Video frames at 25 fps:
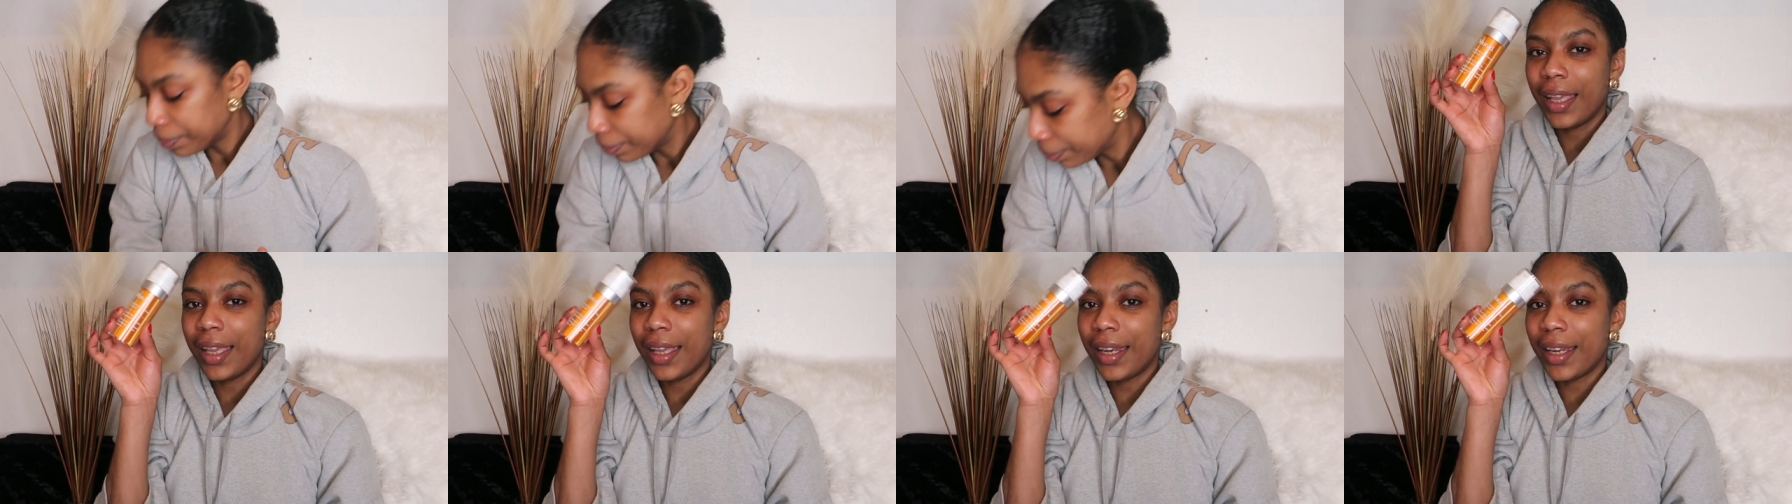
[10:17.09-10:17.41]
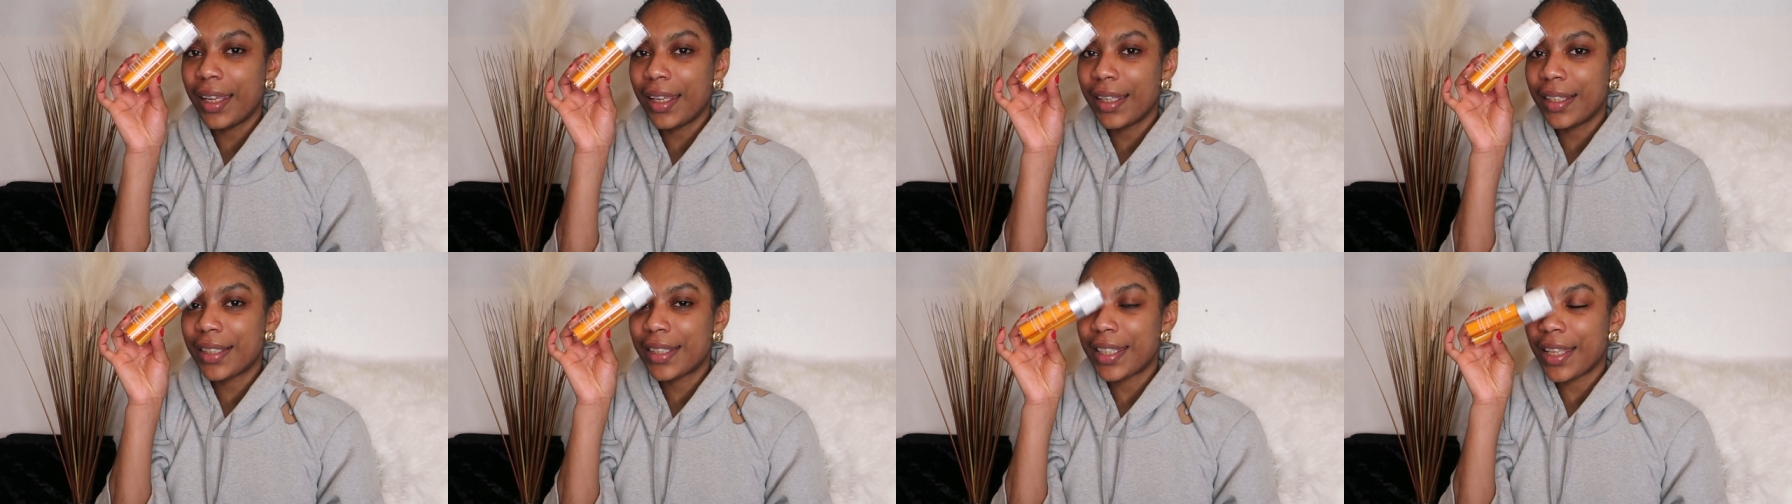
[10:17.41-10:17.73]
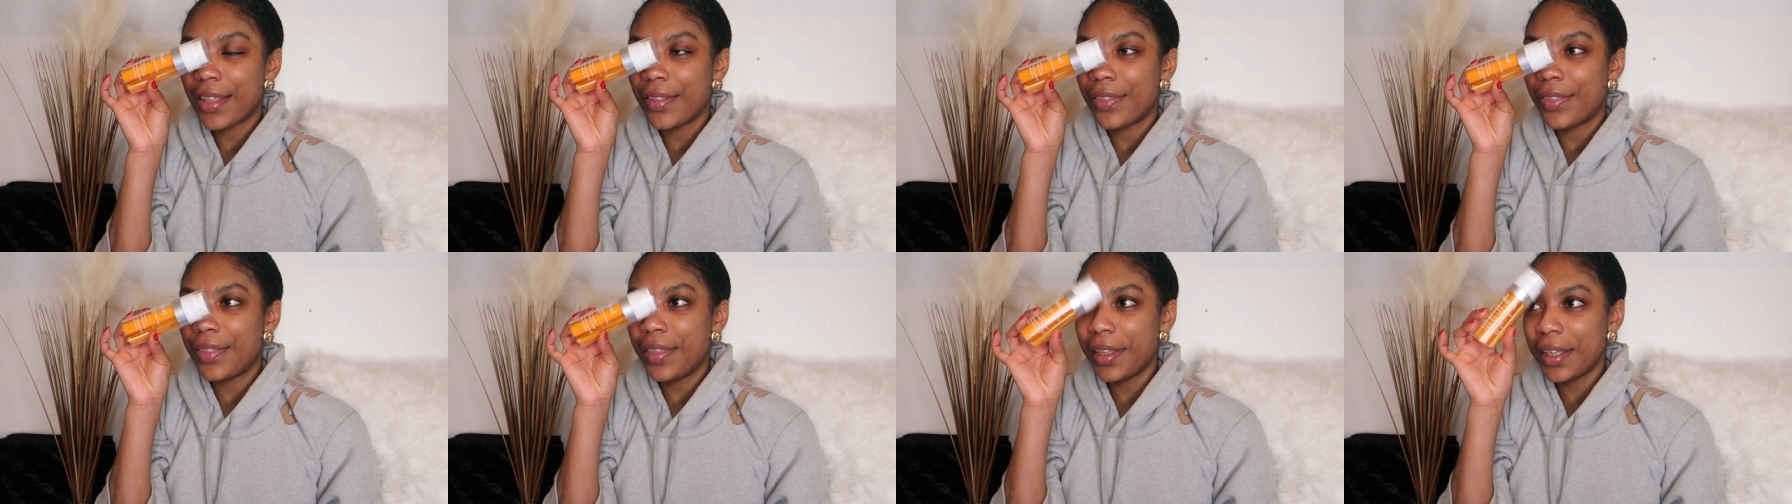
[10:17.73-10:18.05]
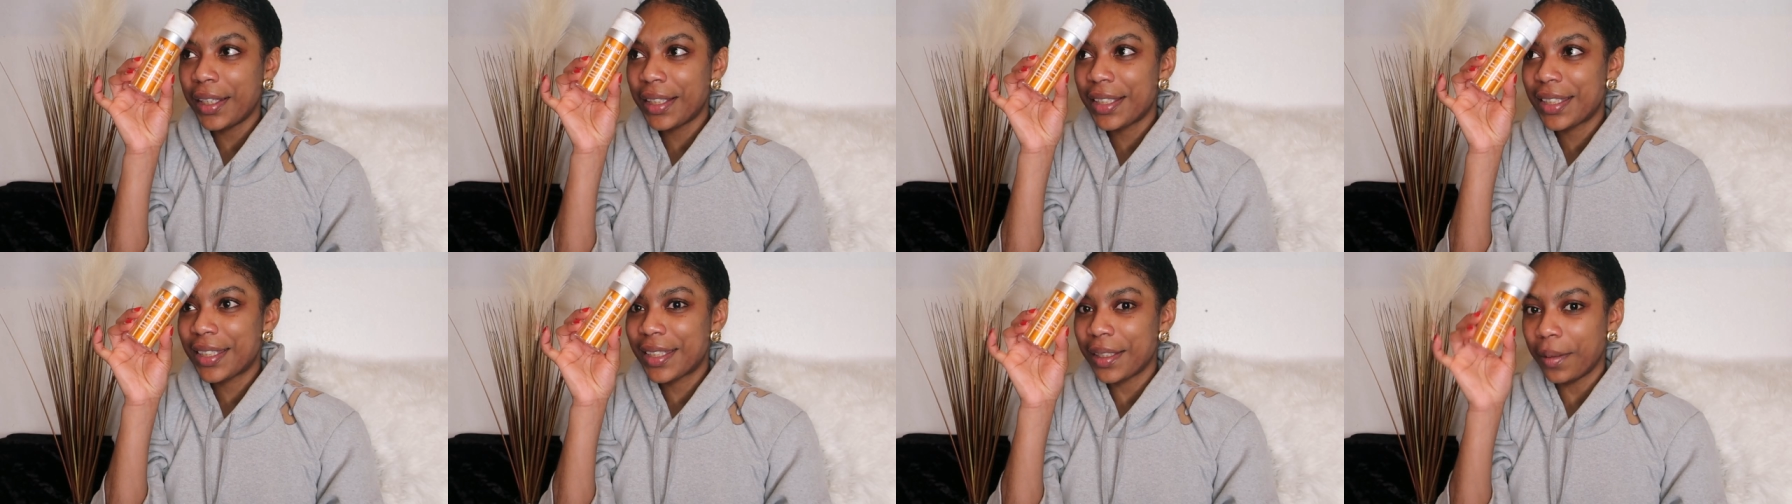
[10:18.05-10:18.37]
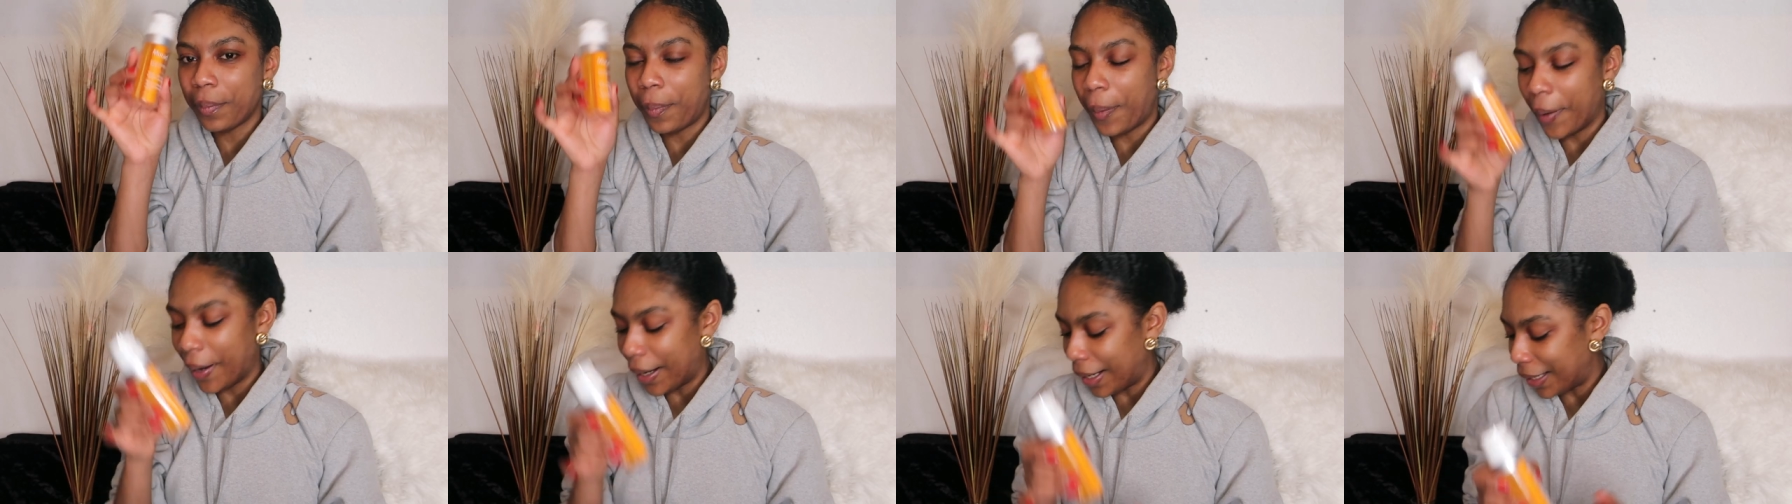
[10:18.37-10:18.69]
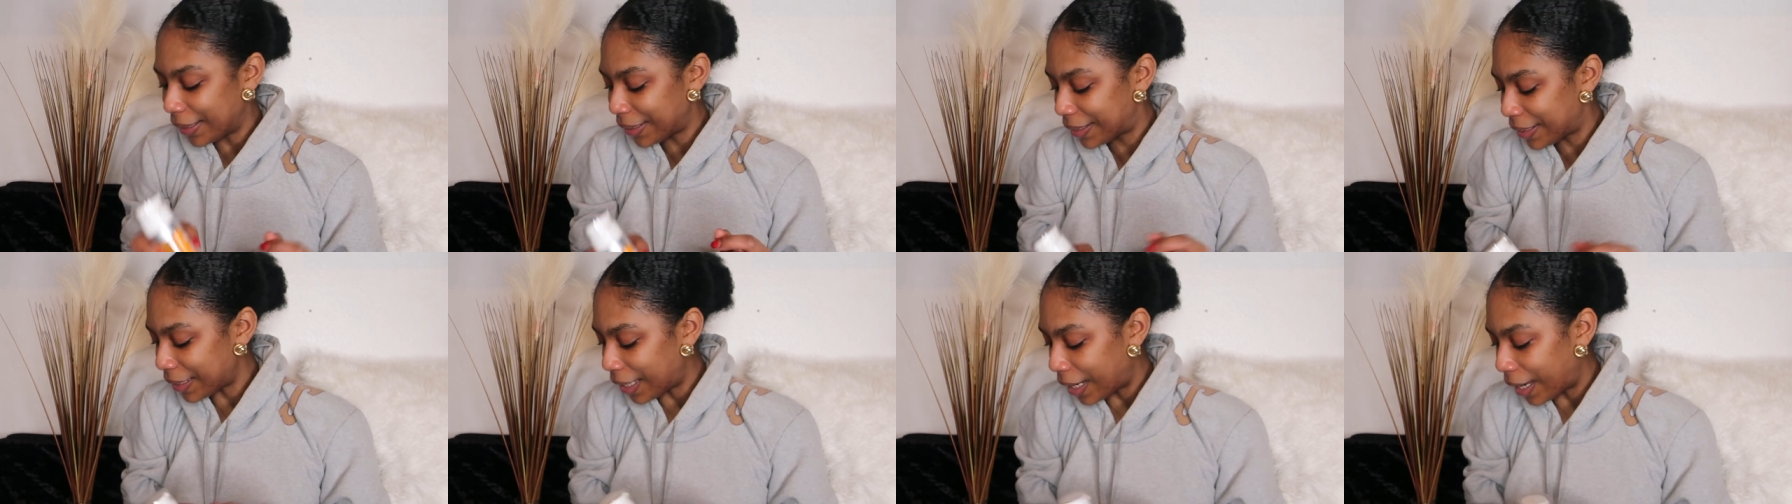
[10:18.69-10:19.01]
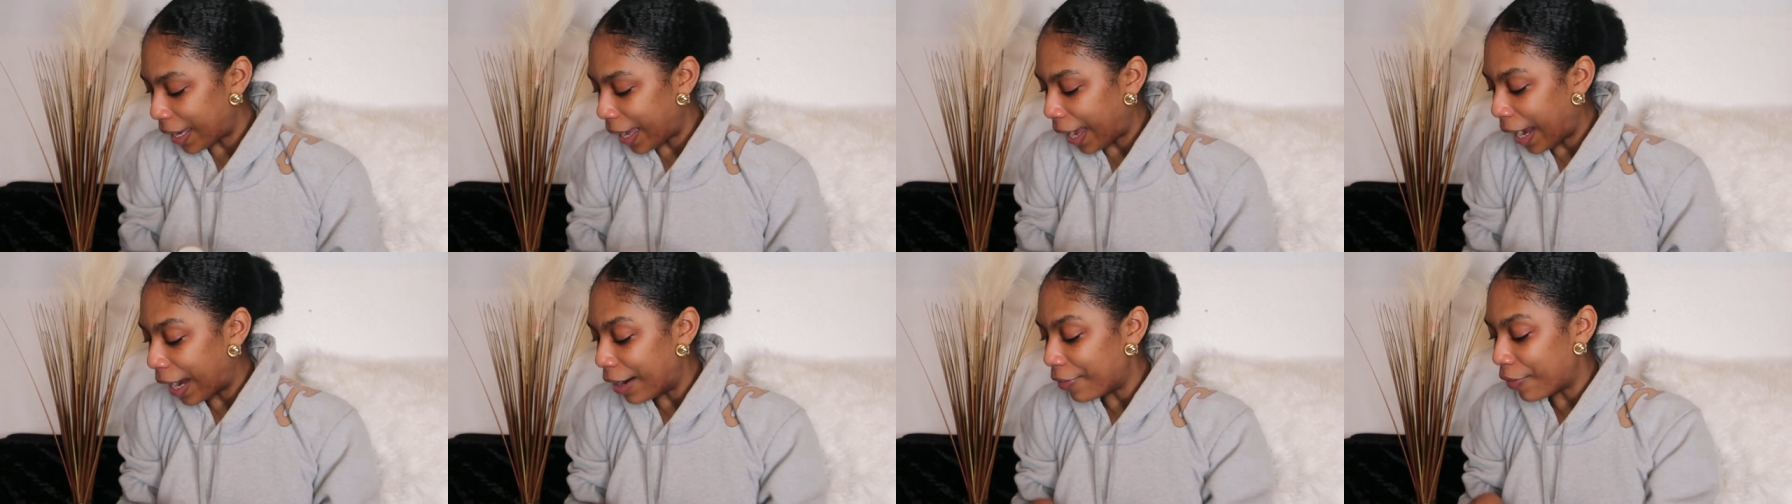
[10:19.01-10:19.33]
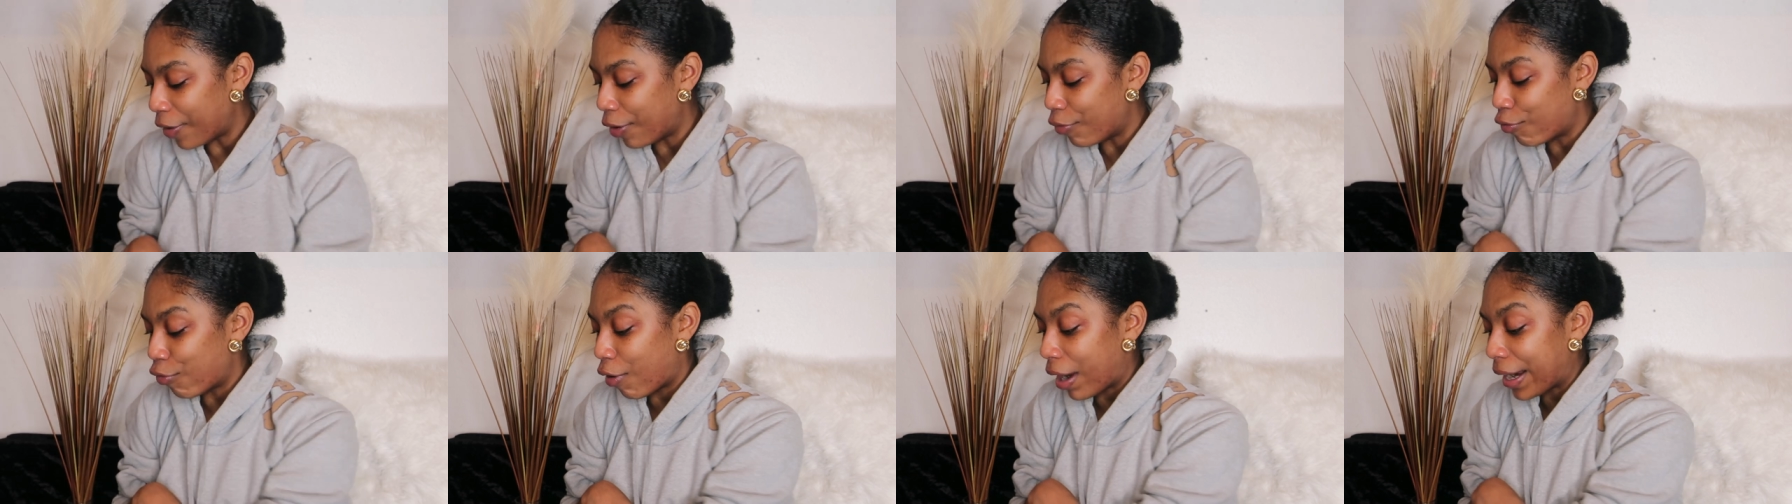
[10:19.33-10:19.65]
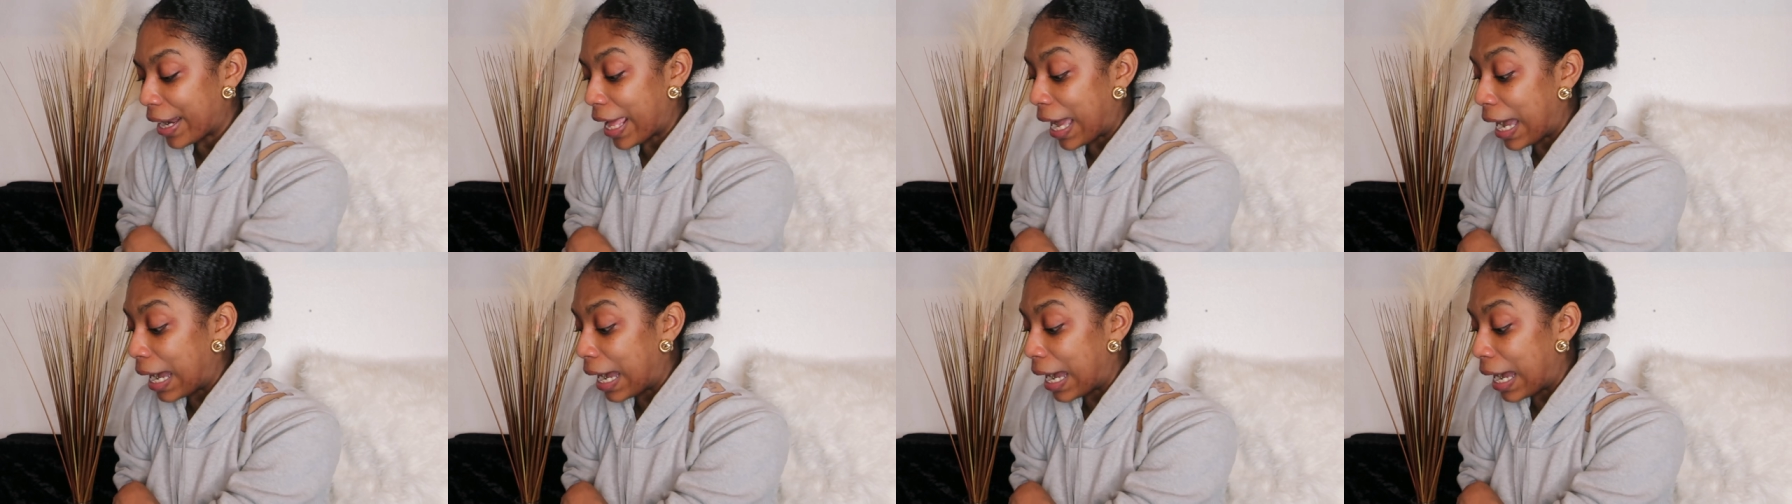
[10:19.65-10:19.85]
It is this, but I have run